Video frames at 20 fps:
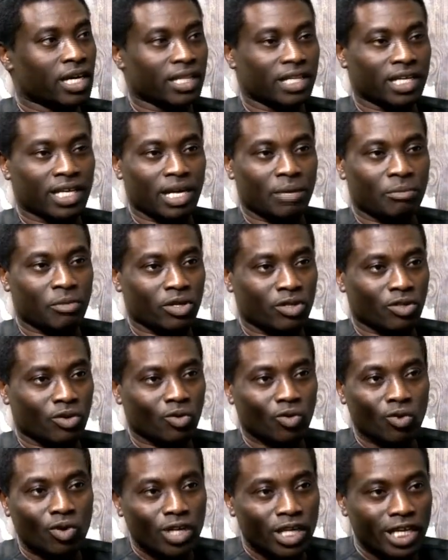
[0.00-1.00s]
I think I'm
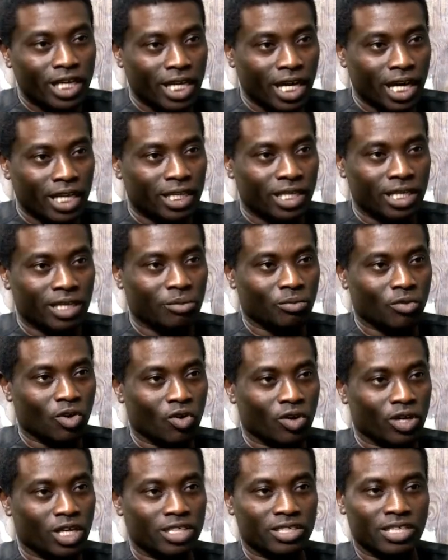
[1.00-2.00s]
the only candidate,
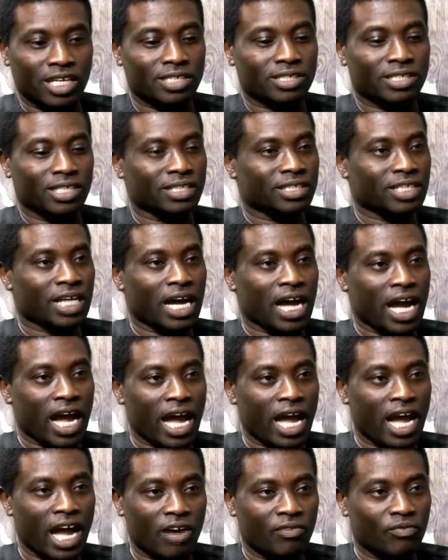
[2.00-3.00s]
more or less, that says
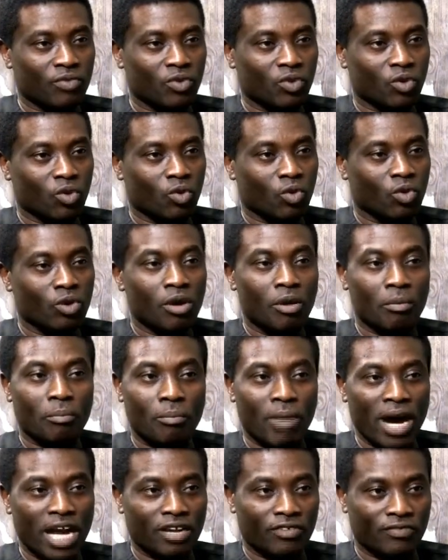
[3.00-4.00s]
I have no
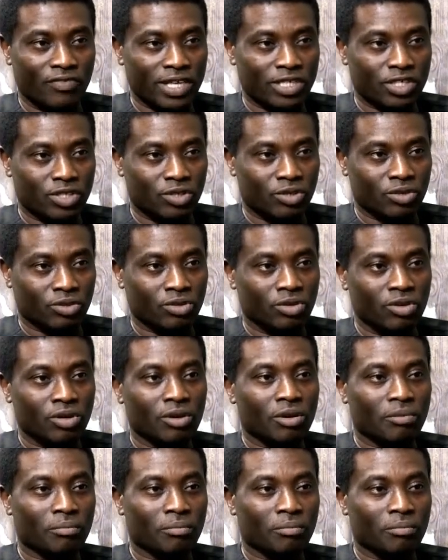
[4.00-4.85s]
manifesto.